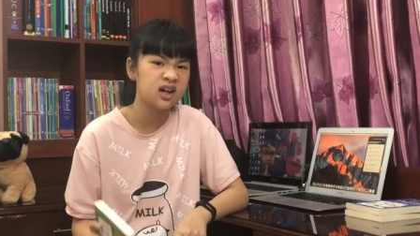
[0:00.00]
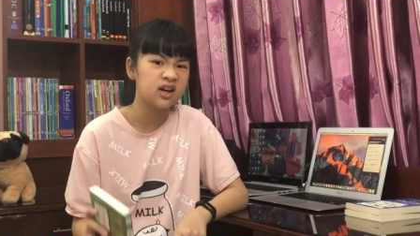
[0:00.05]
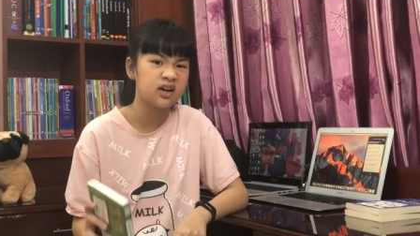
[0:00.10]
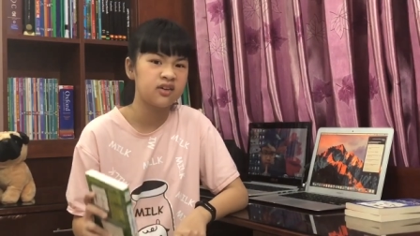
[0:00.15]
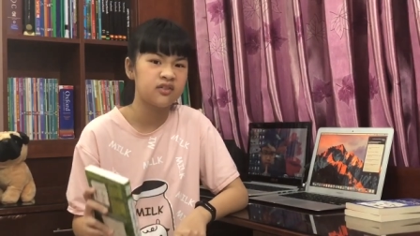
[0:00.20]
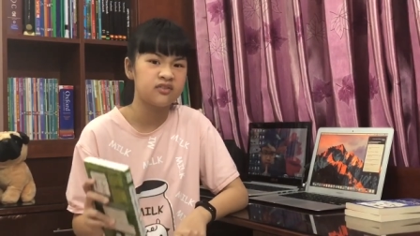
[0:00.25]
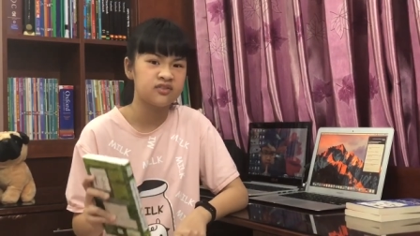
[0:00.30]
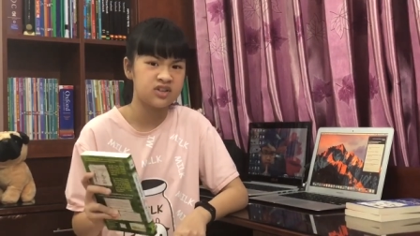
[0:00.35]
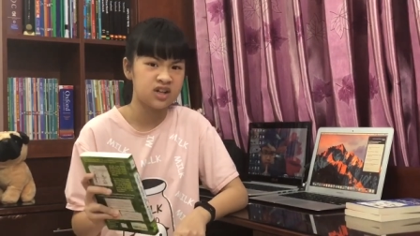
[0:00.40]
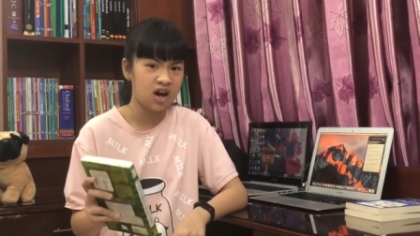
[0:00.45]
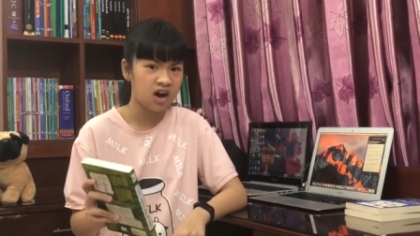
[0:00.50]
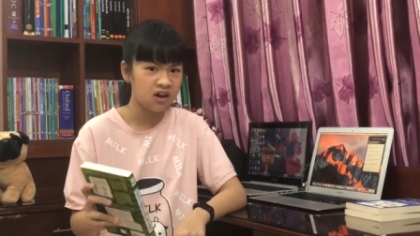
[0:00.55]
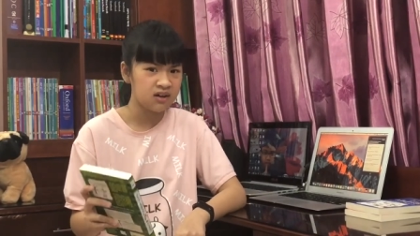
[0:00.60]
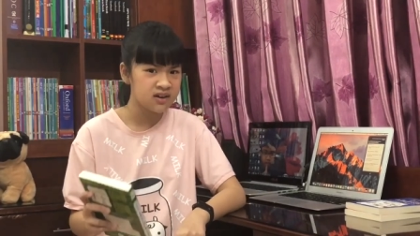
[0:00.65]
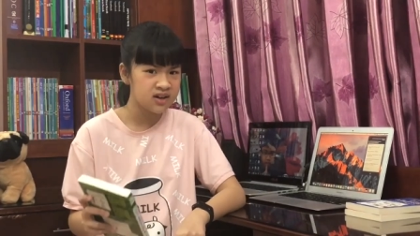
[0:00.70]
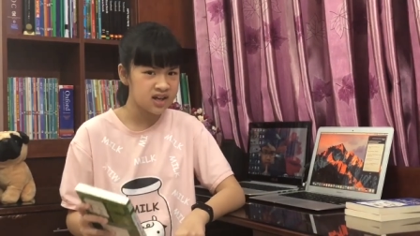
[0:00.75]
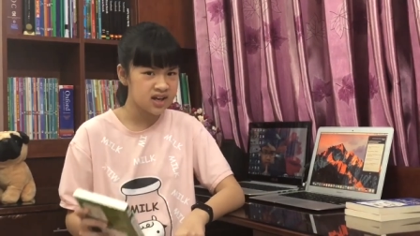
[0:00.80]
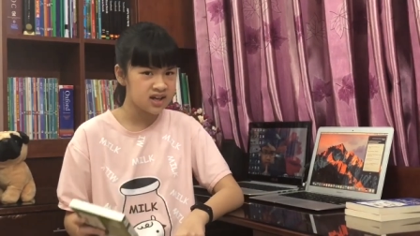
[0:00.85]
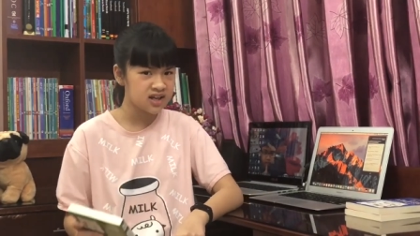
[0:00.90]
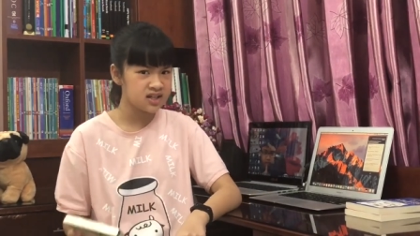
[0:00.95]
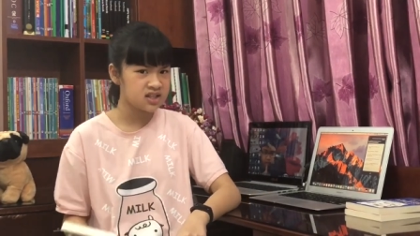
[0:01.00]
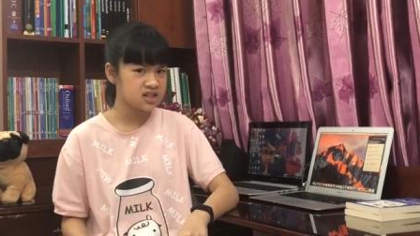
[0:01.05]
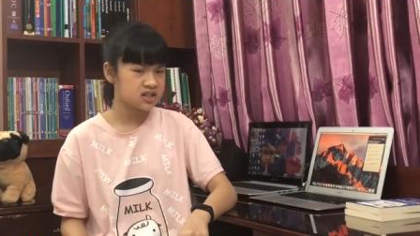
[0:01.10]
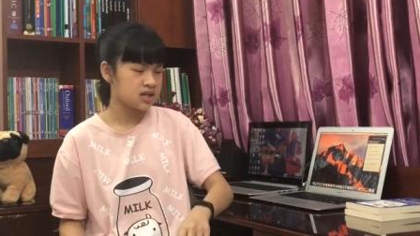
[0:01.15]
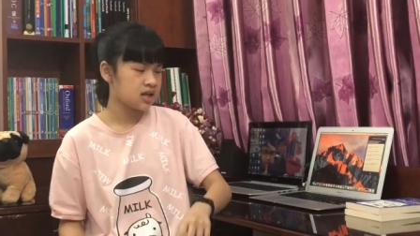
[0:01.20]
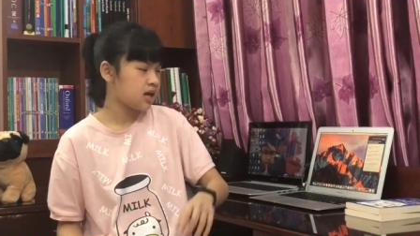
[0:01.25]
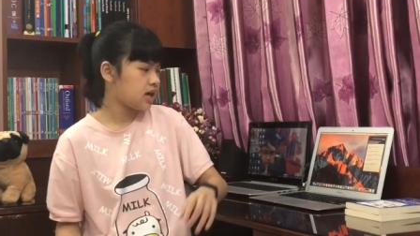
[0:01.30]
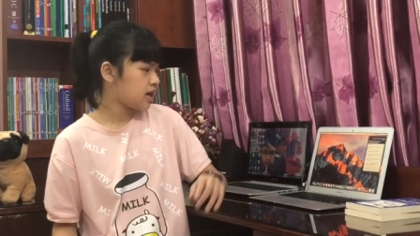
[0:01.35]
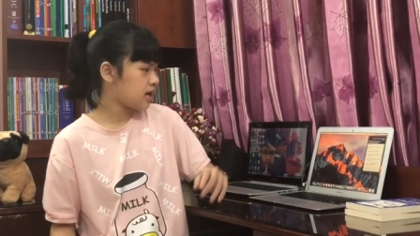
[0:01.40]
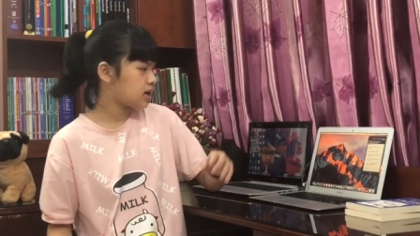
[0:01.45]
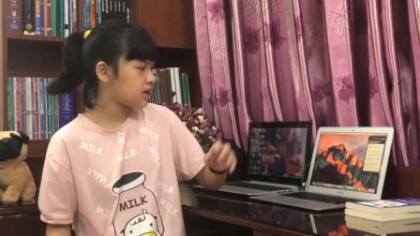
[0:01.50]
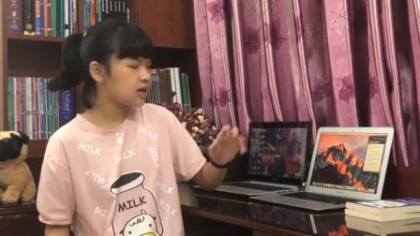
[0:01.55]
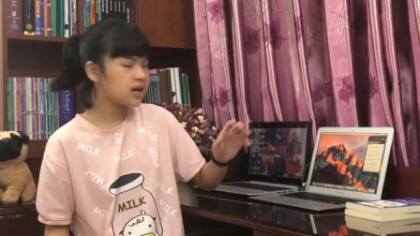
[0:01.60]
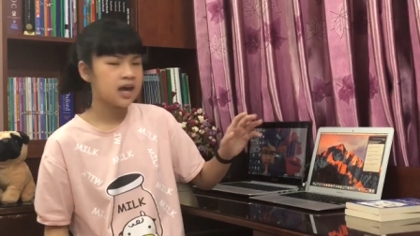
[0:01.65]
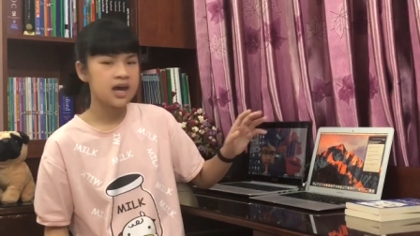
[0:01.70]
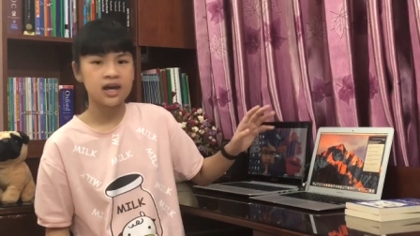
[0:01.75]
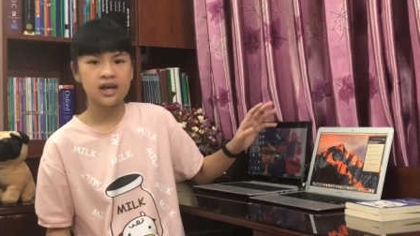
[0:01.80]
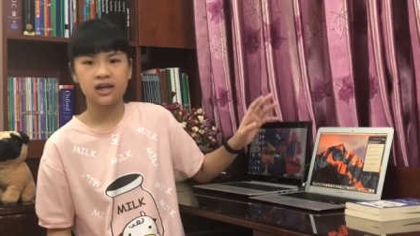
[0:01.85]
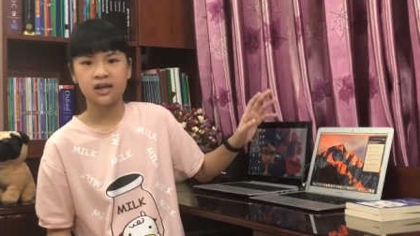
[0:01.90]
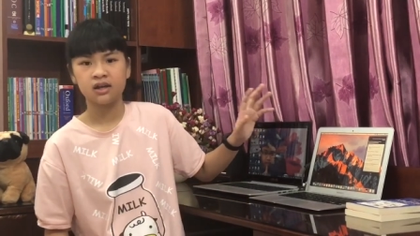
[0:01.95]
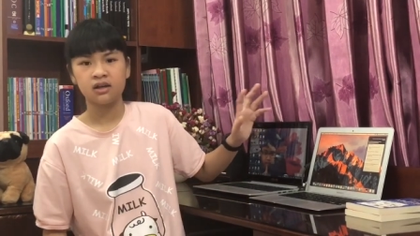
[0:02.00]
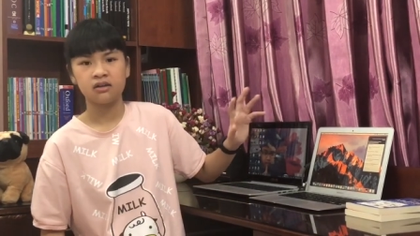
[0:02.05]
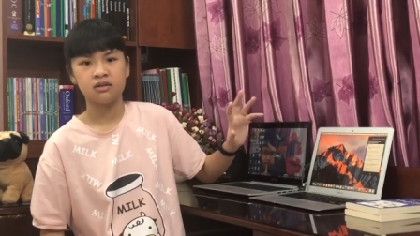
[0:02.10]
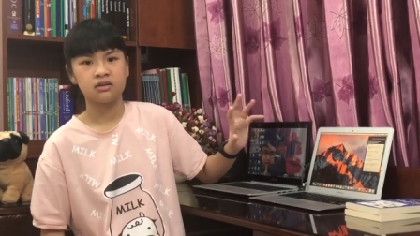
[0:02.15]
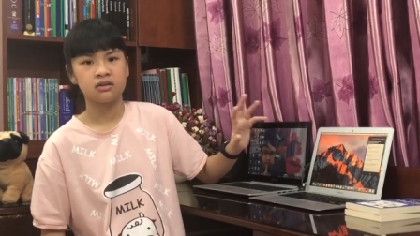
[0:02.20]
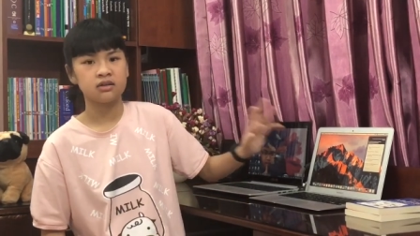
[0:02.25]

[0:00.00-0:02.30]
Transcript: of Dog Days they